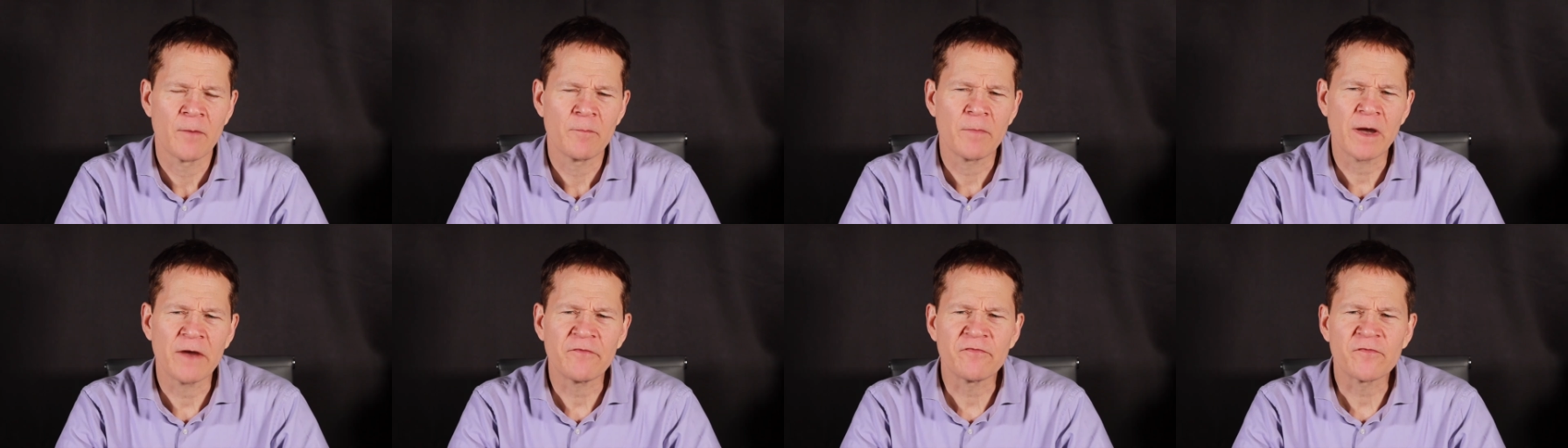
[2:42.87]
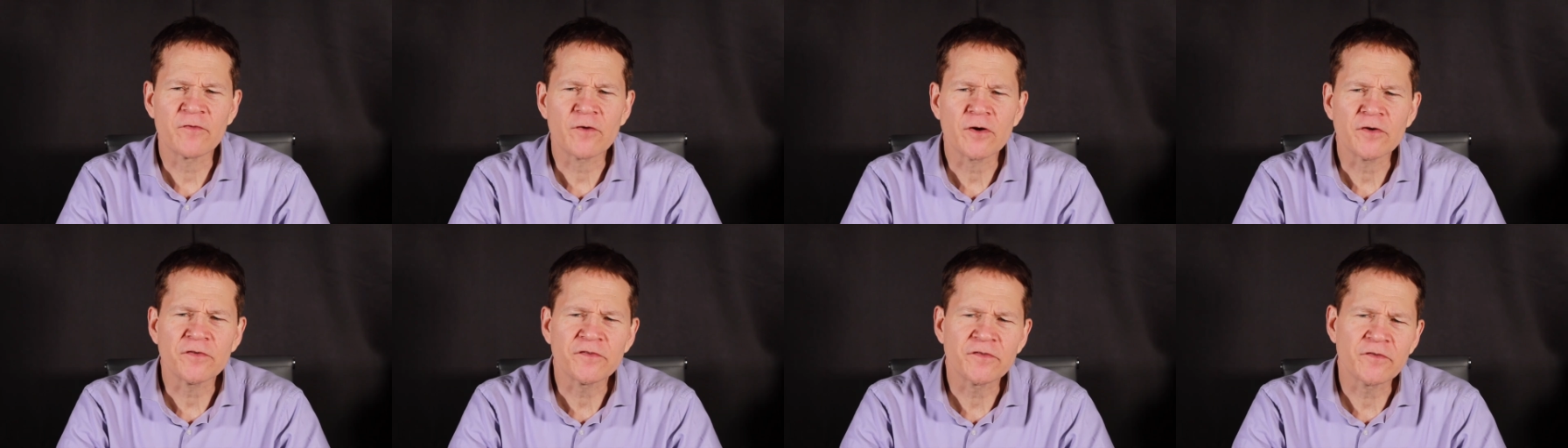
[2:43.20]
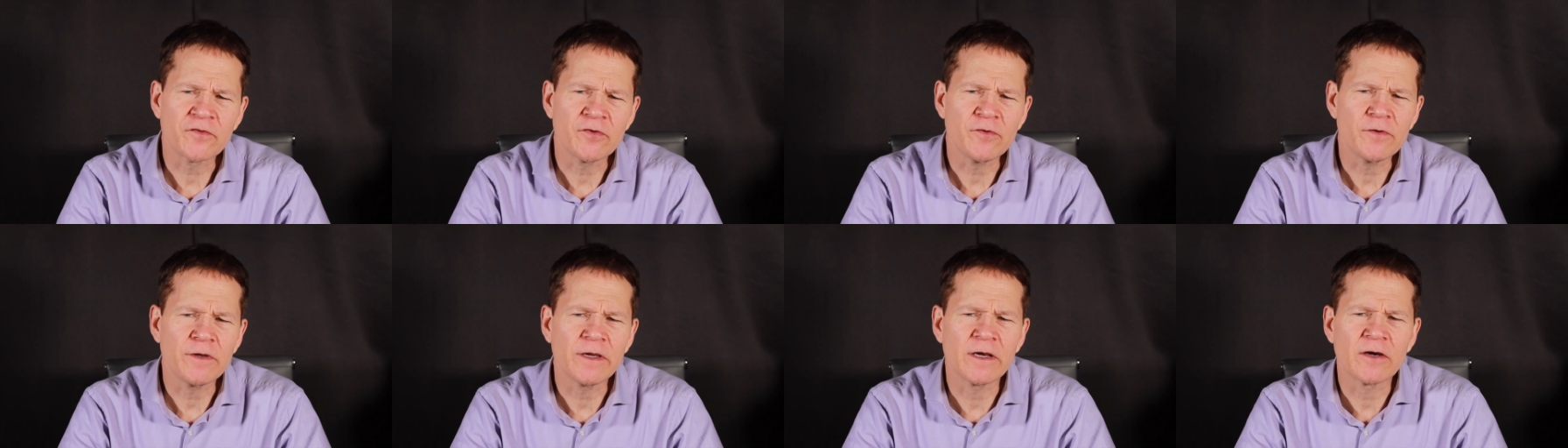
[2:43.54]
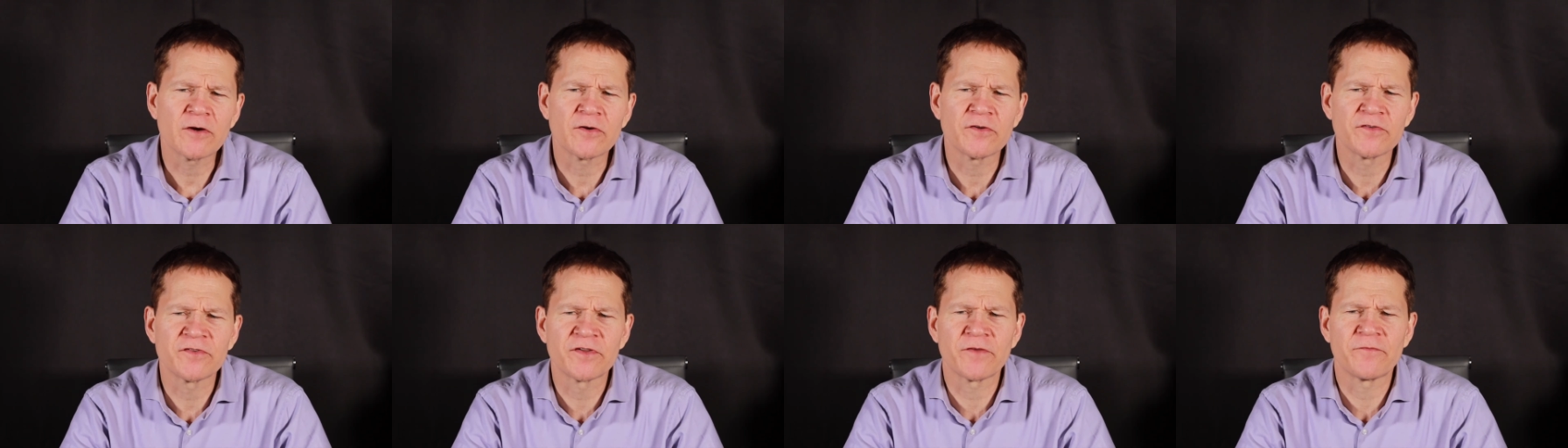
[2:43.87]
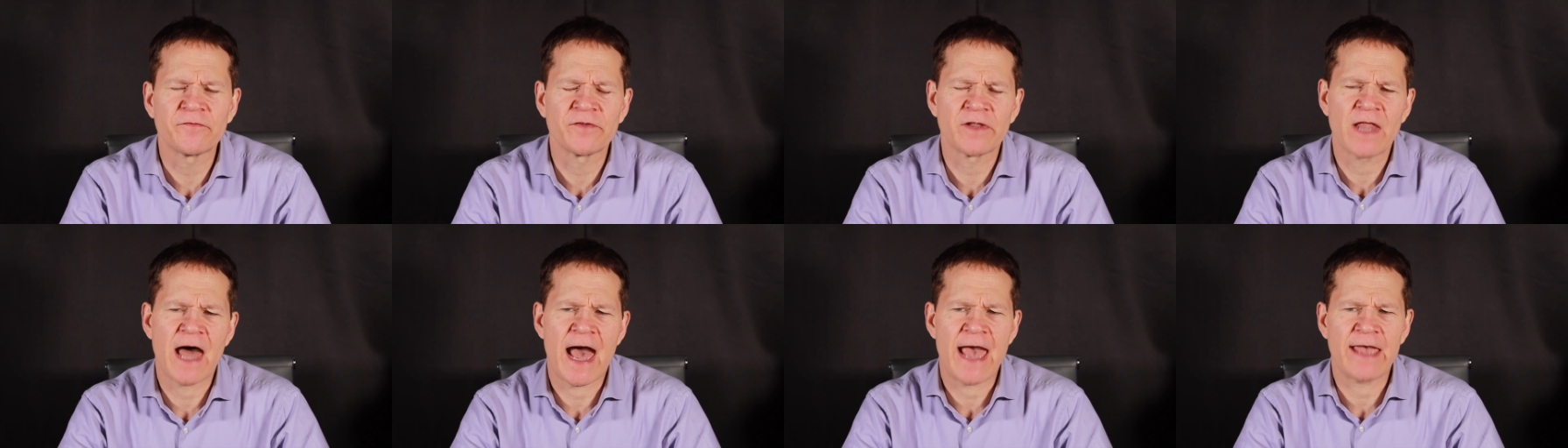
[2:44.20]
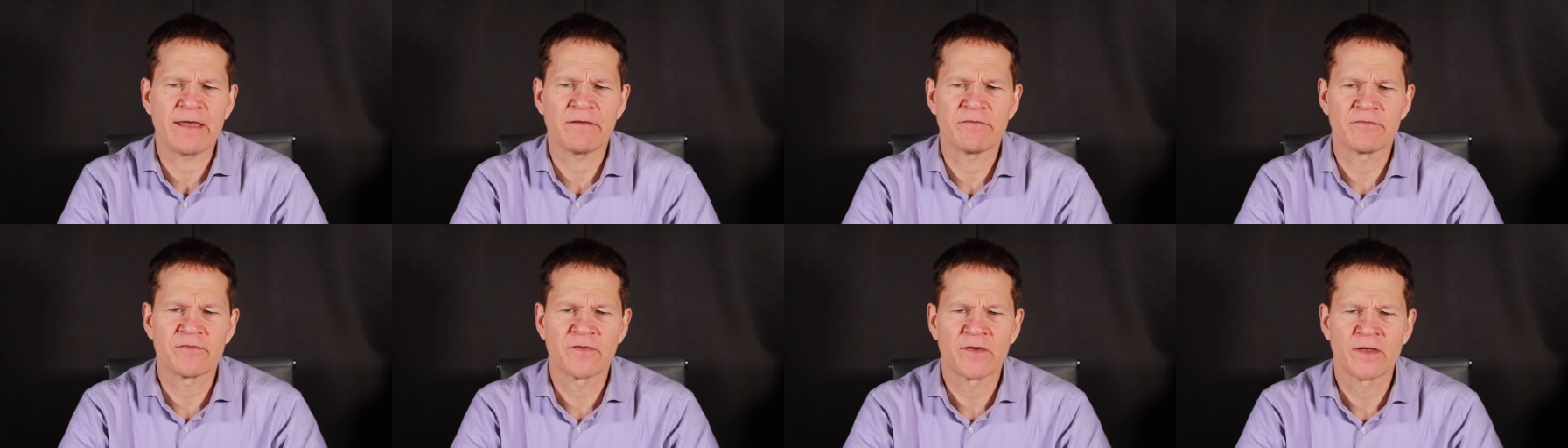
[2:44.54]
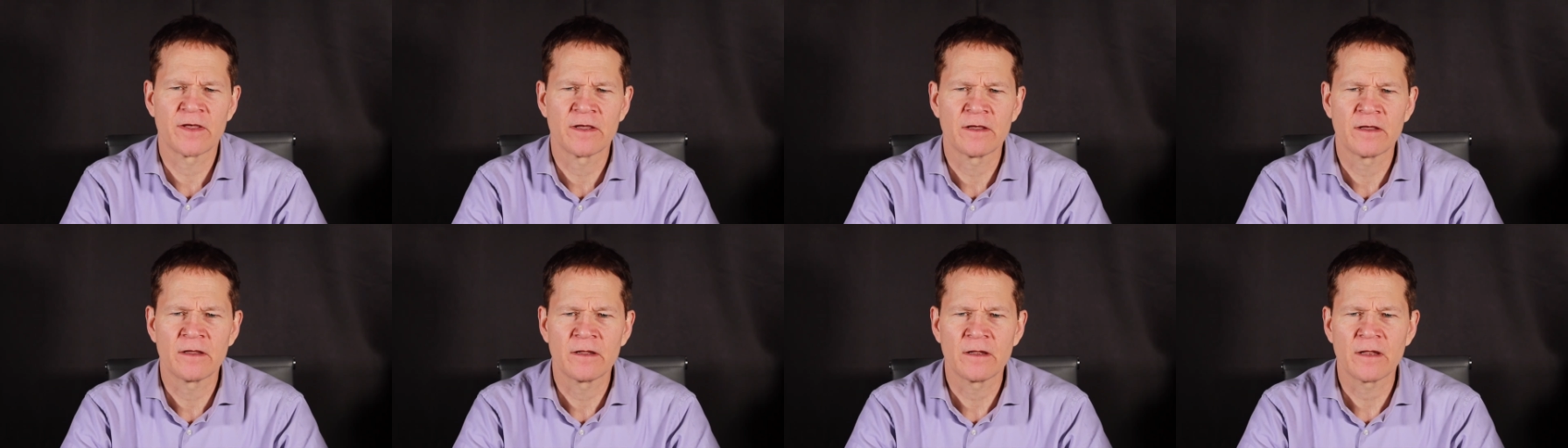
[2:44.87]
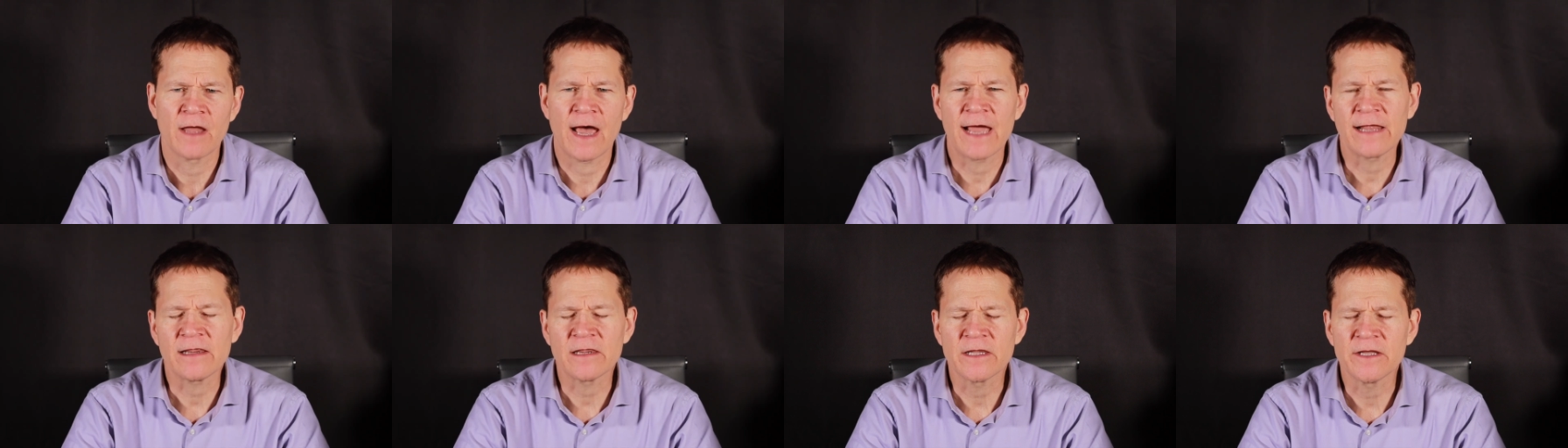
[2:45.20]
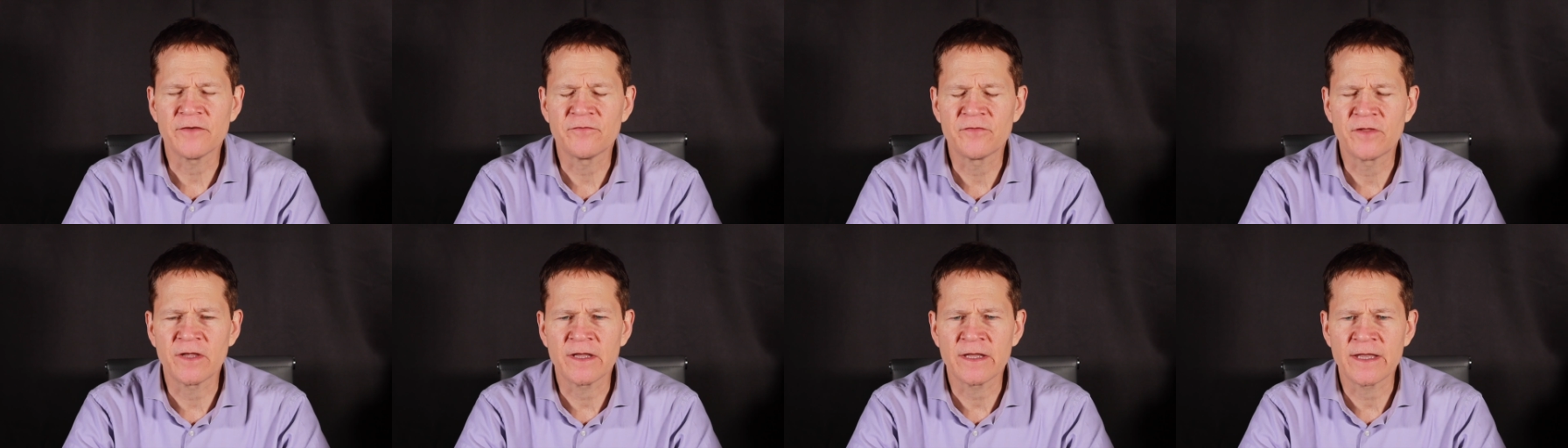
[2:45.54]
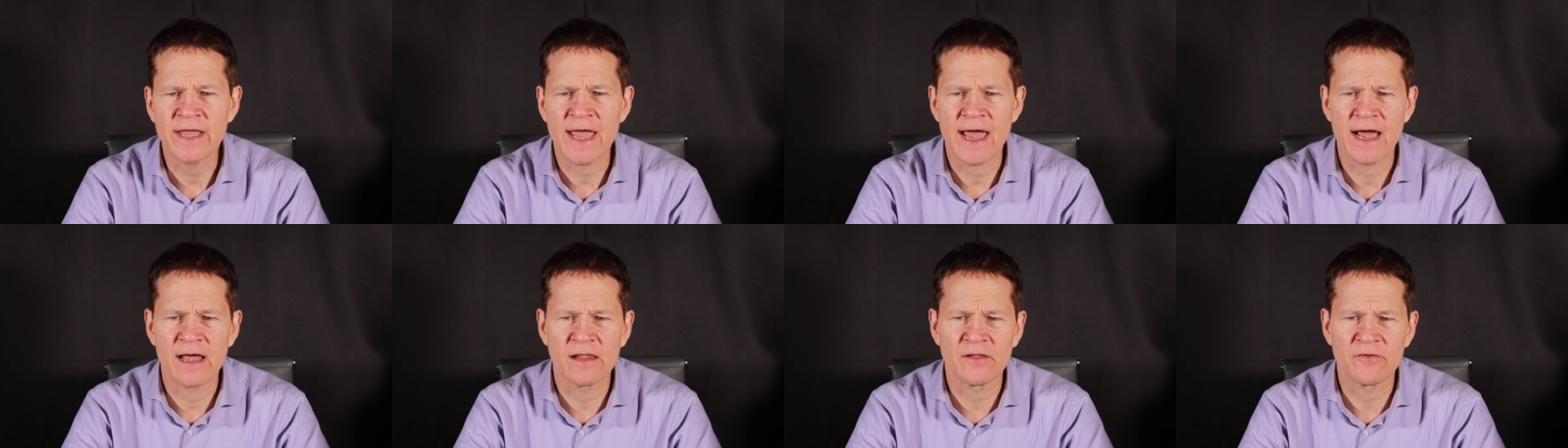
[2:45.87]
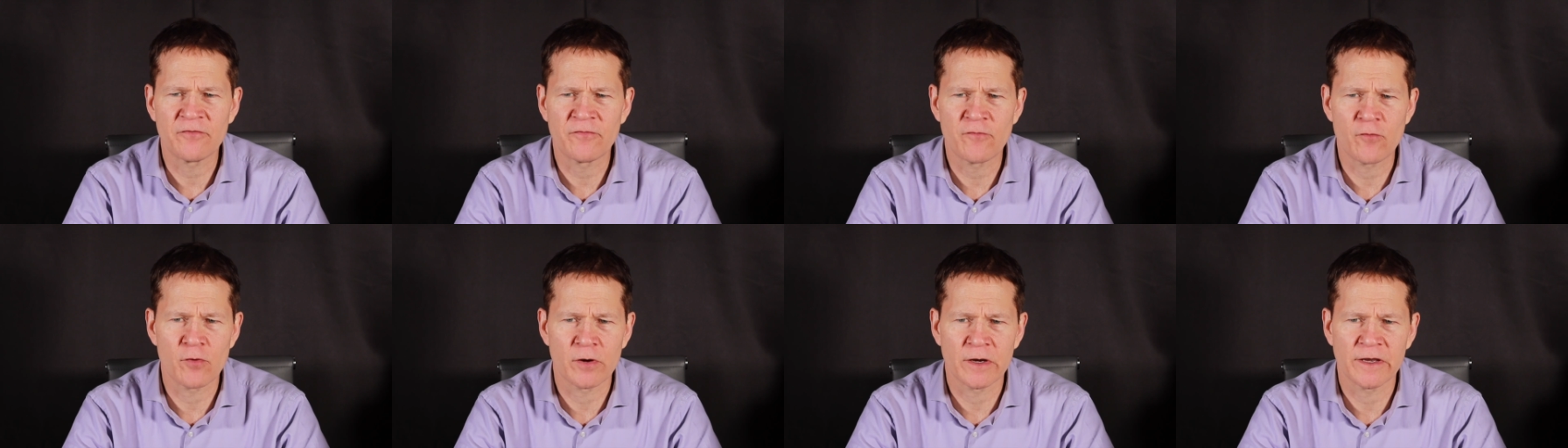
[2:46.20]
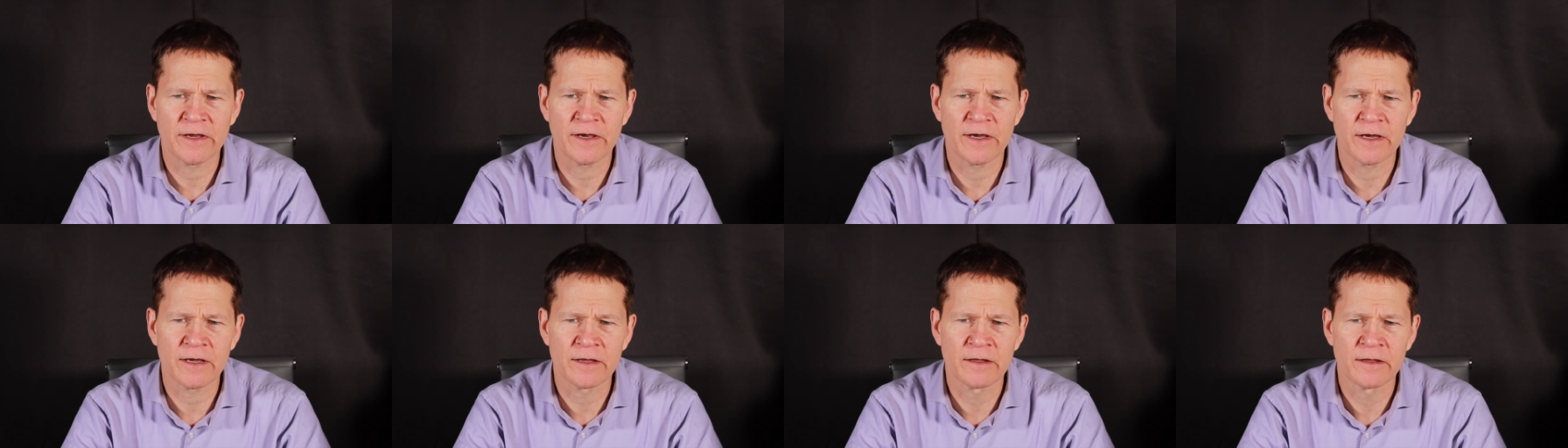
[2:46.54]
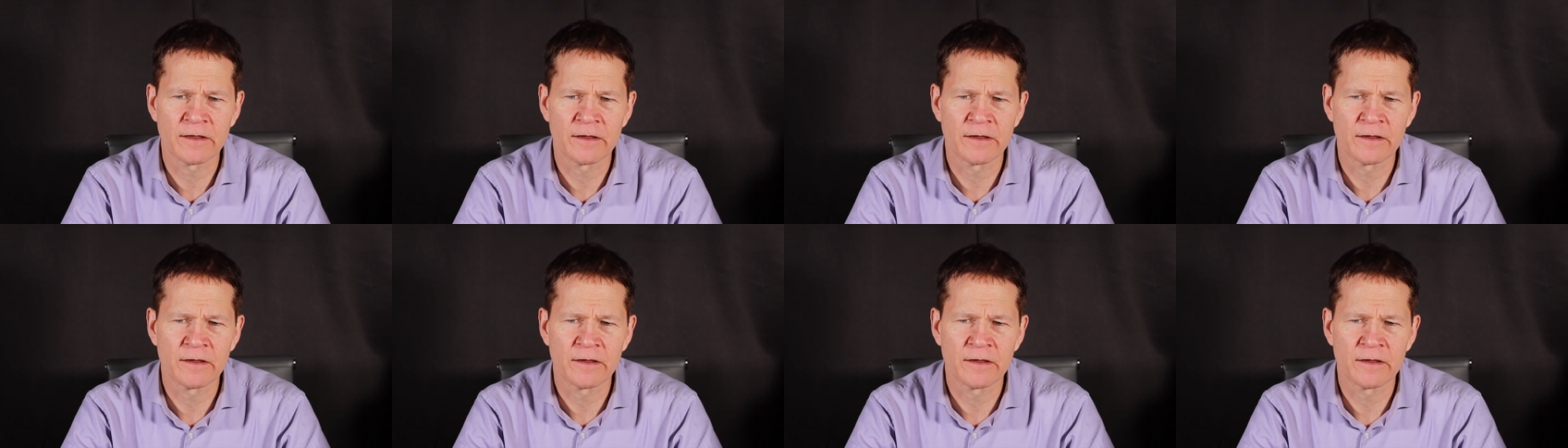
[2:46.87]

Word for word: My first two years of life, I lived in California,